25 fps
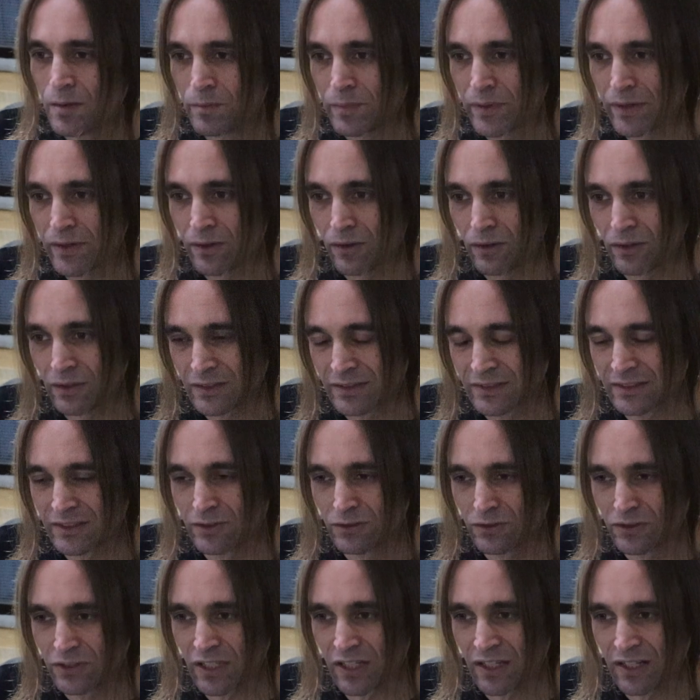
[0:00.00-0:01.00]
because
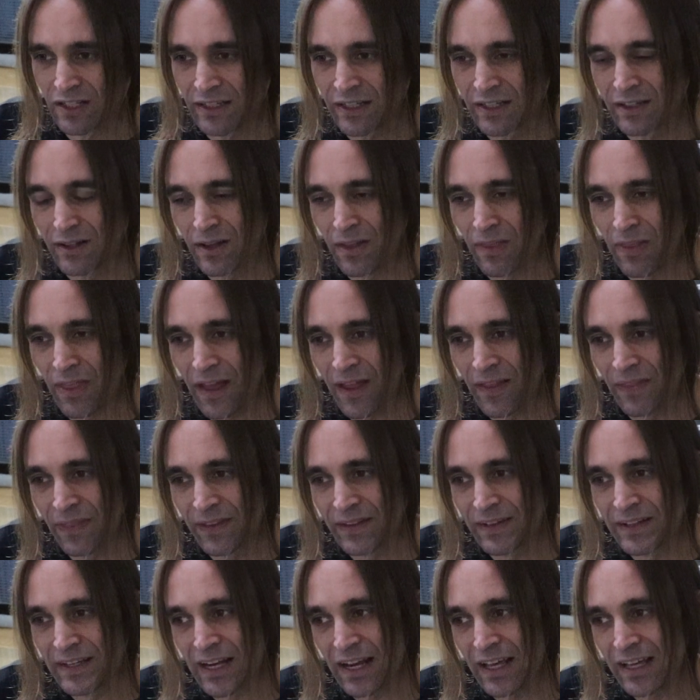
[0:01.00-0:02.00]
usually then
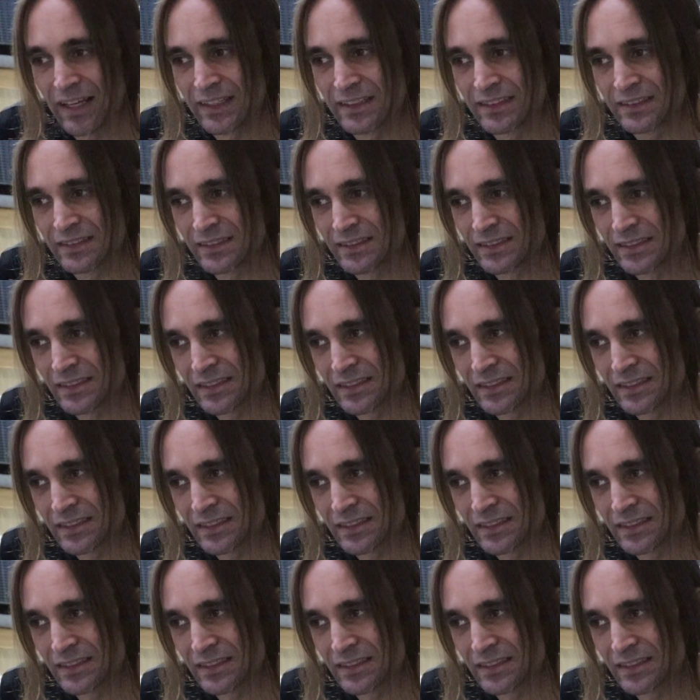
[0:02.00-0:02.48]
the delay